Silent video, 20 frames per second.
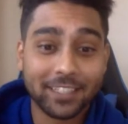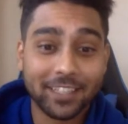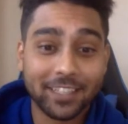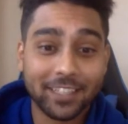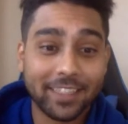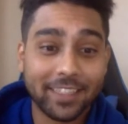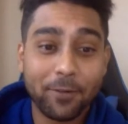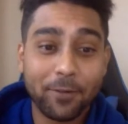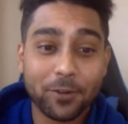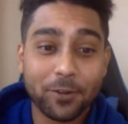Like
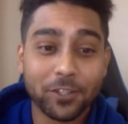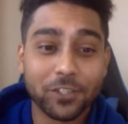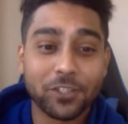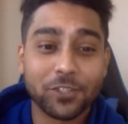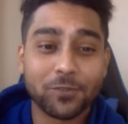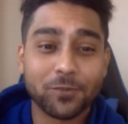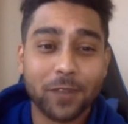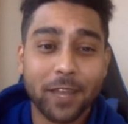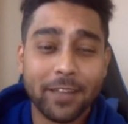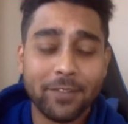they were
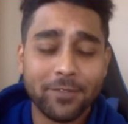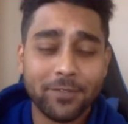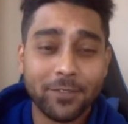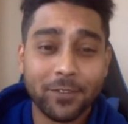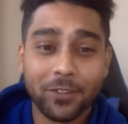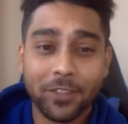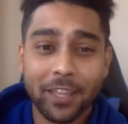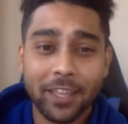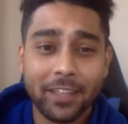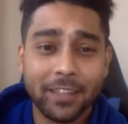
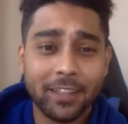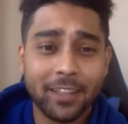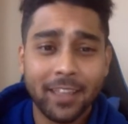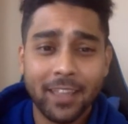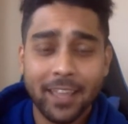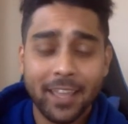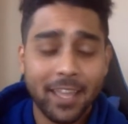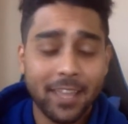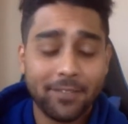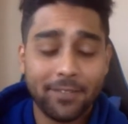dreadful. They,
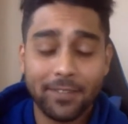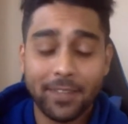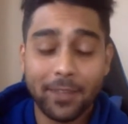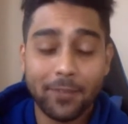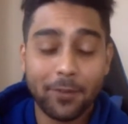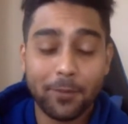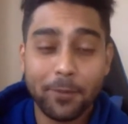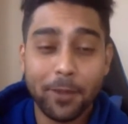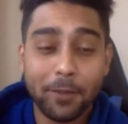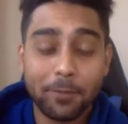if
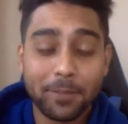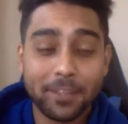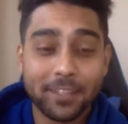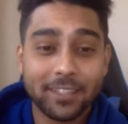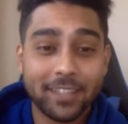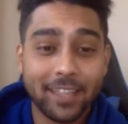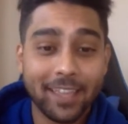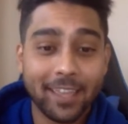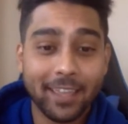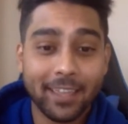I'm not
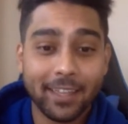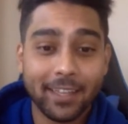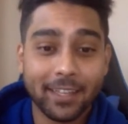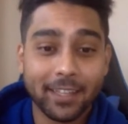mistaken,